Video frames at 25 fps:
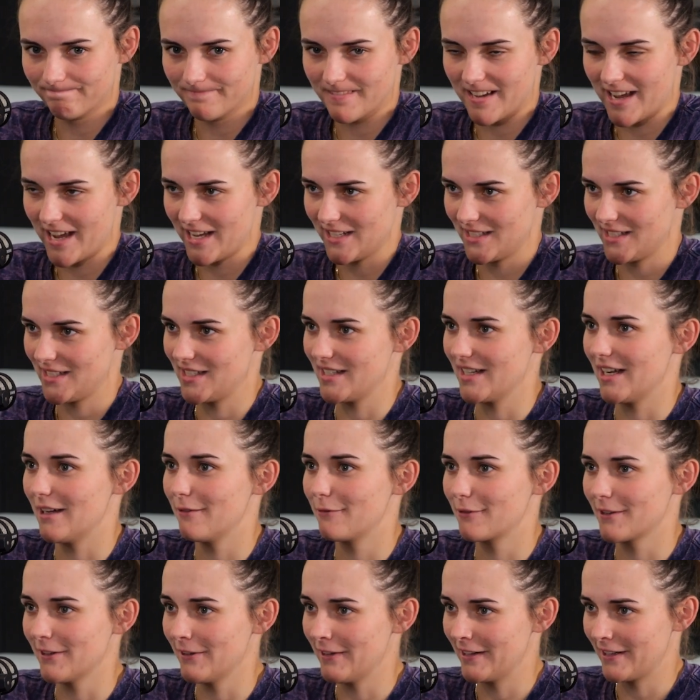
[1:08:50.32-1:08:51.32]
has
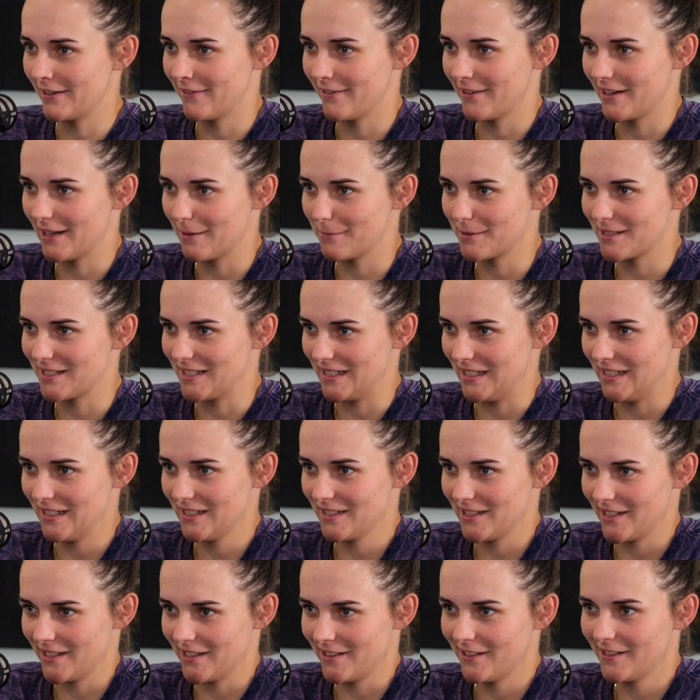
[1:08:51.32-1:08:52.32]
stuff going on
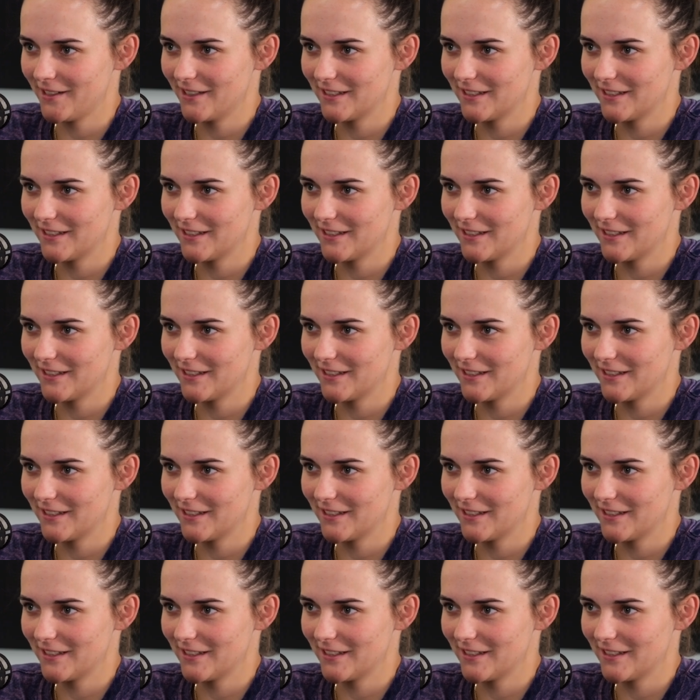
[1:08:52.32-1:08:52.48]
upstairs, you know.